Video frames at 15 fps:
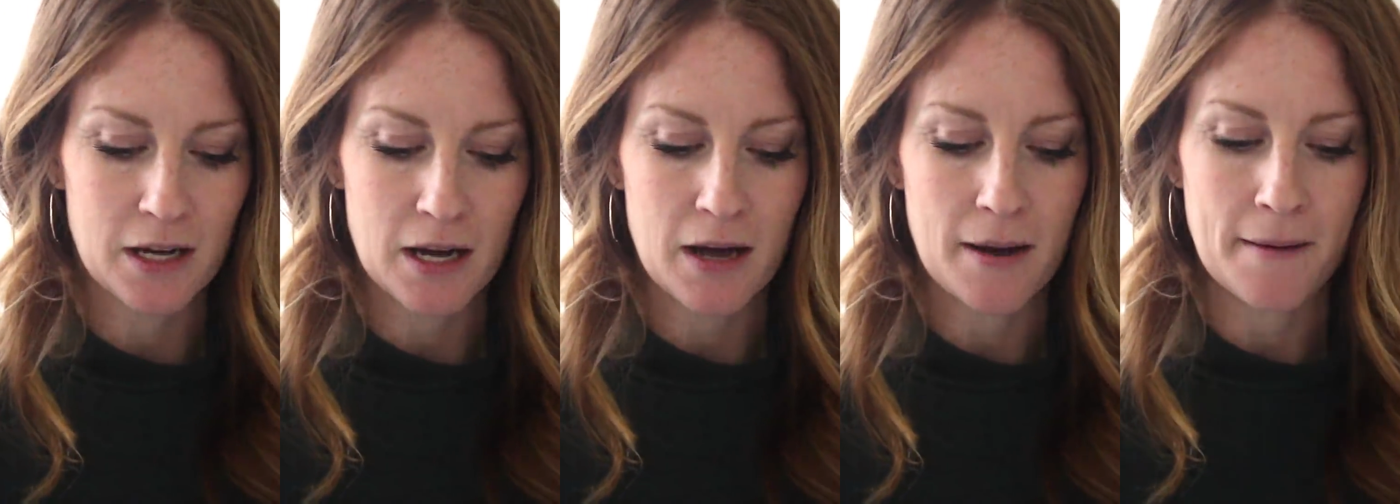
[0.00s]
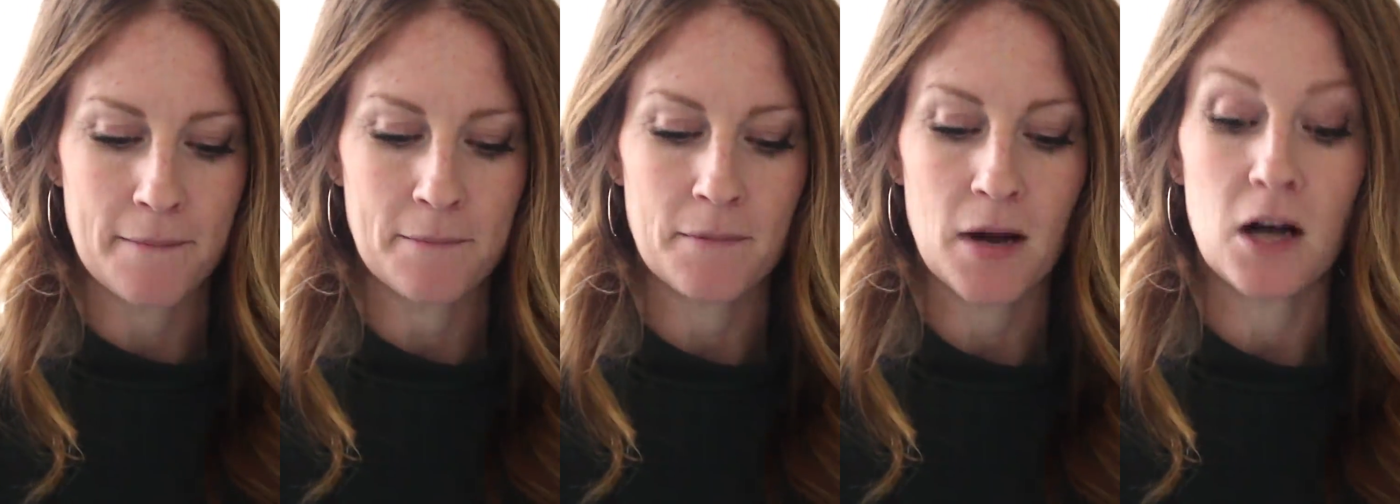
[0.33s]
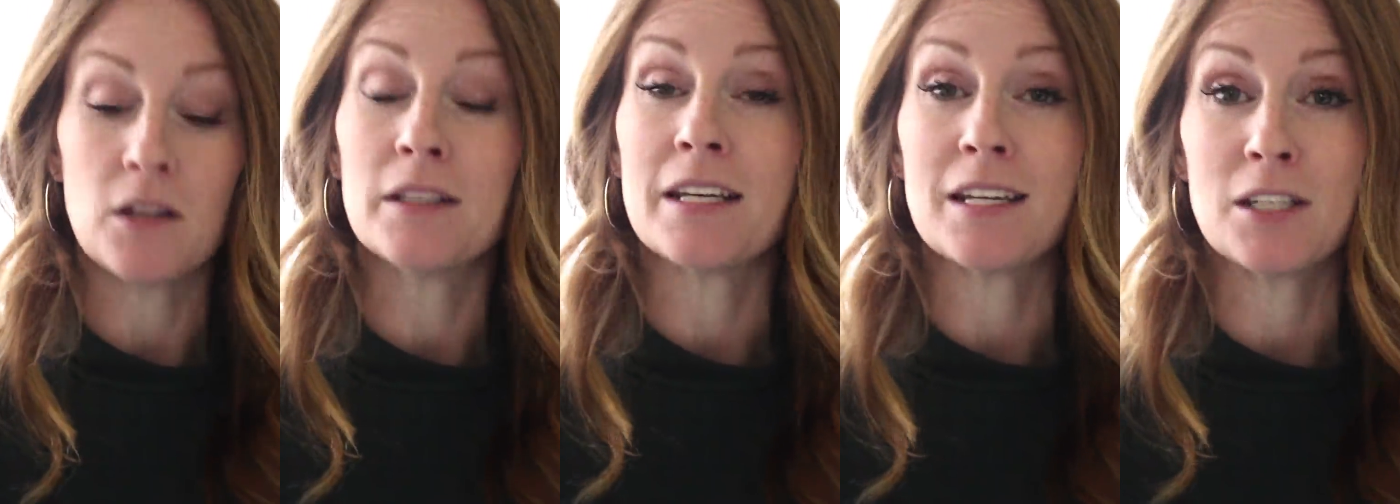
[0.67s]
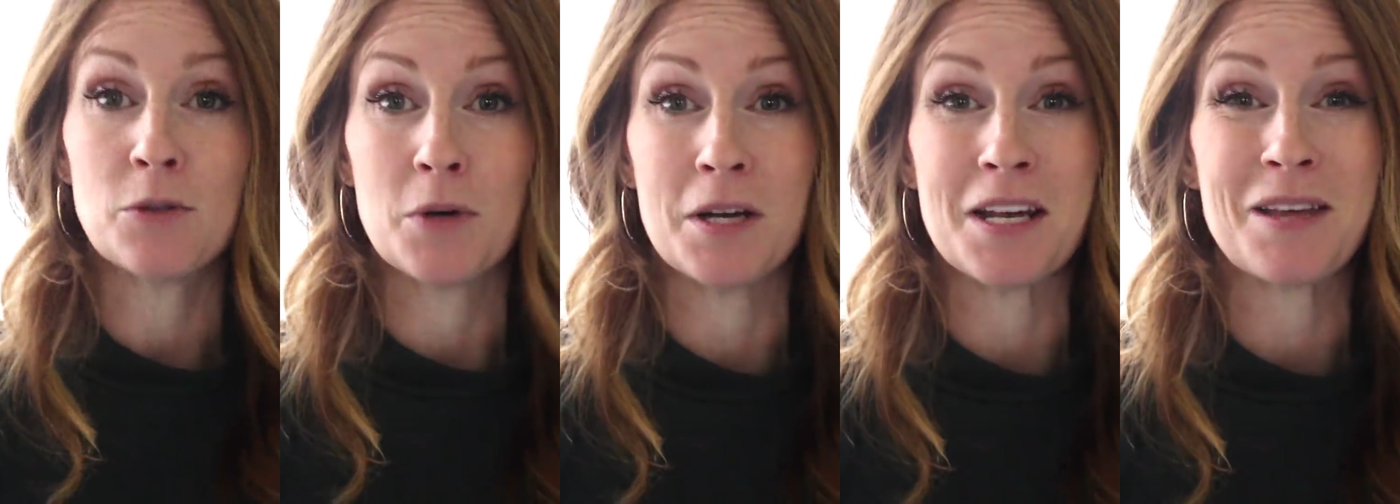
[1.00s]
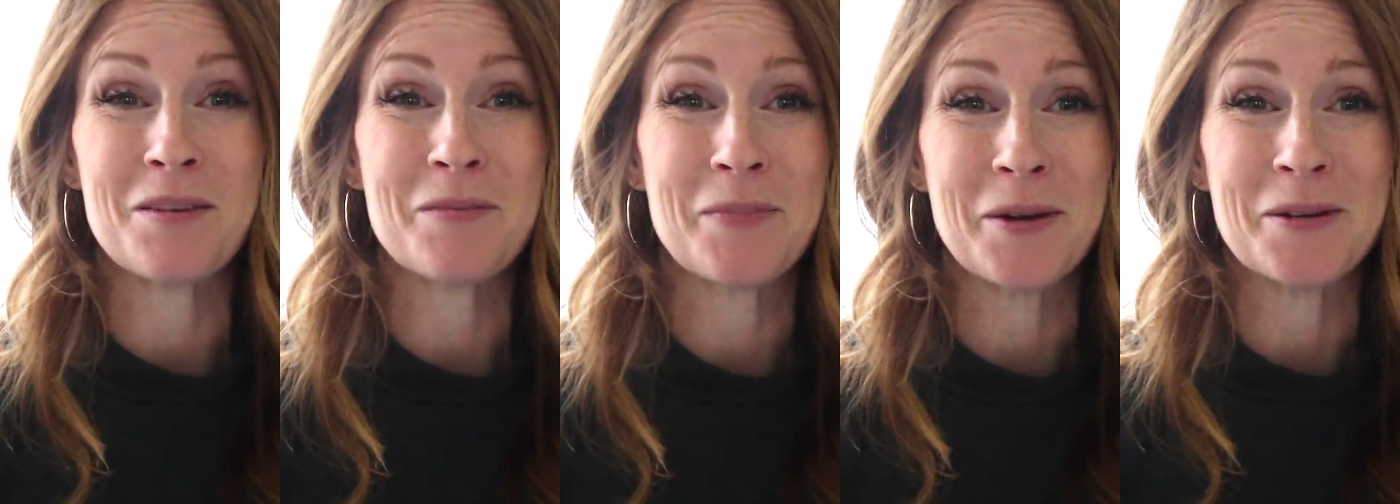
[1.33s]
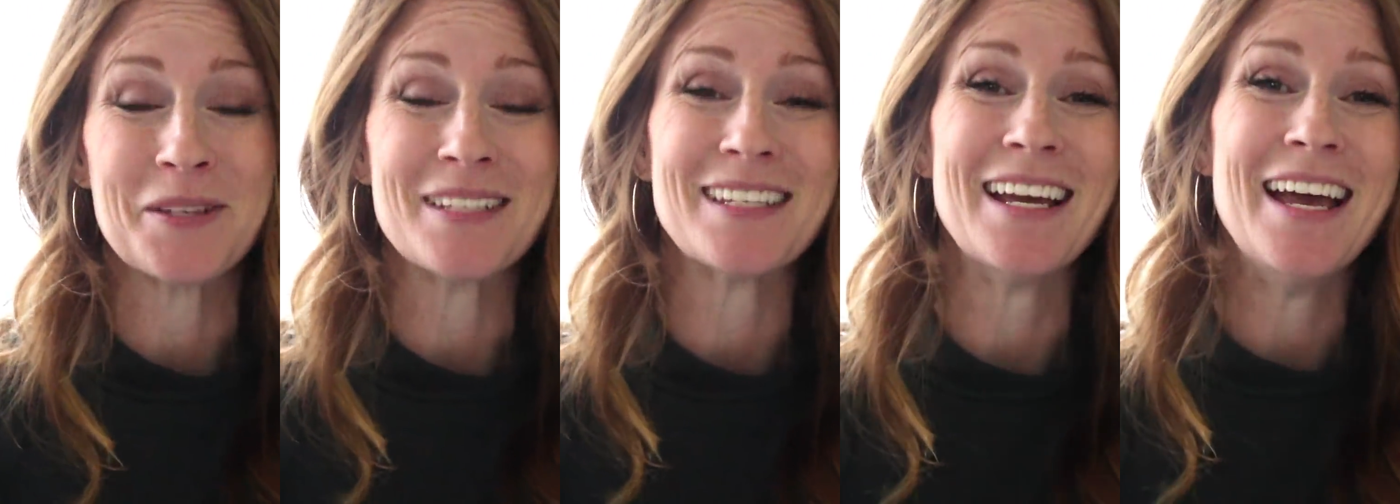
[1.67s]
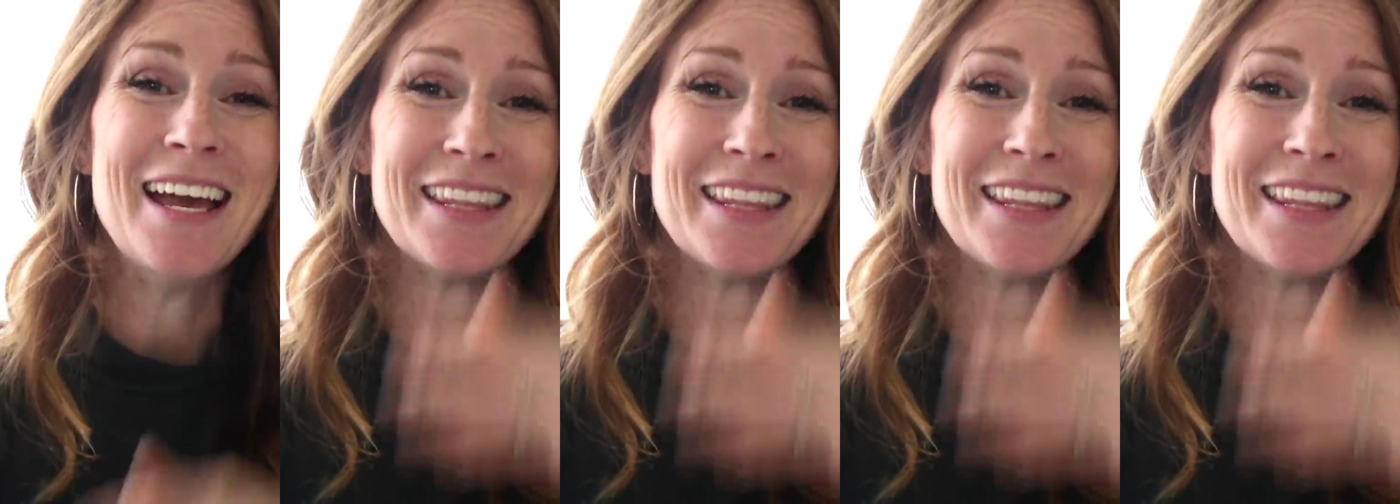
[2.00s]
I'll link to another post